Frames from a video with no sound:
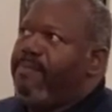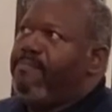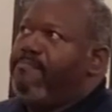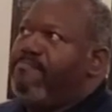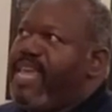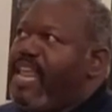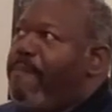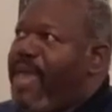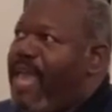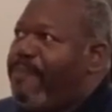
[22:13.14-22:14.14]
Many
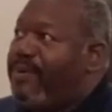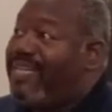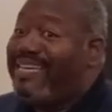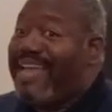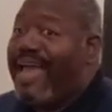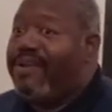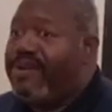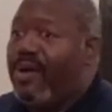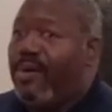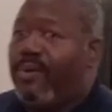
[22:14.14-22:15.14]
people did not
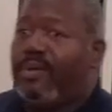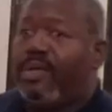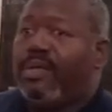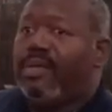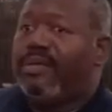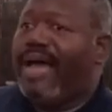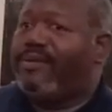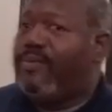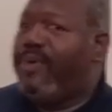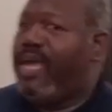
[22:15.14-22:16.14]
know
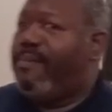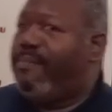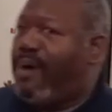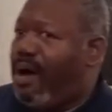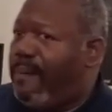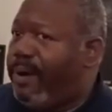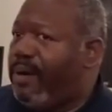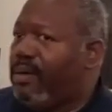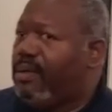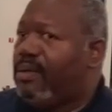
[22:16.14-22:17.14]
Dr. William
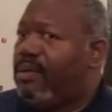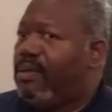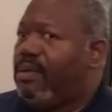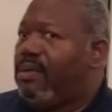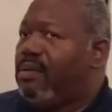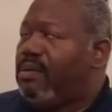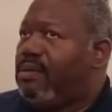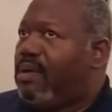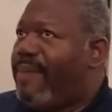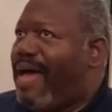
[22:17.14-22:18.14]
Barber
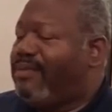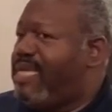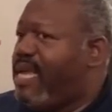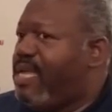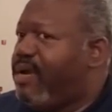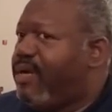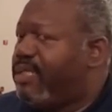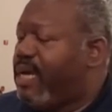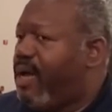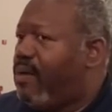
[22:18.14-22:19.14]
about 10
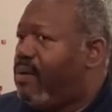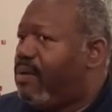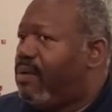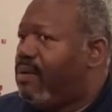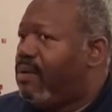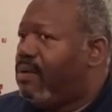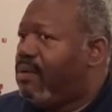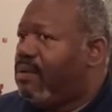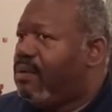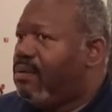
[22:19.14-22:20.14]
years ago.
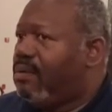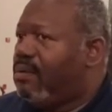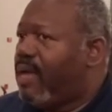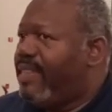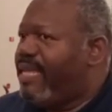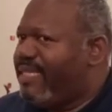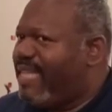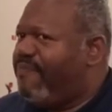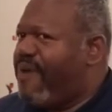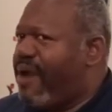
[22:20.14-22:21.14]
I think, is
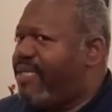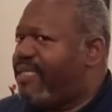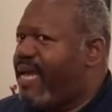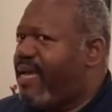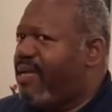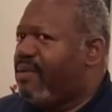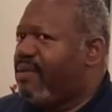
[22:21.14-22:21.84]
that fair to say?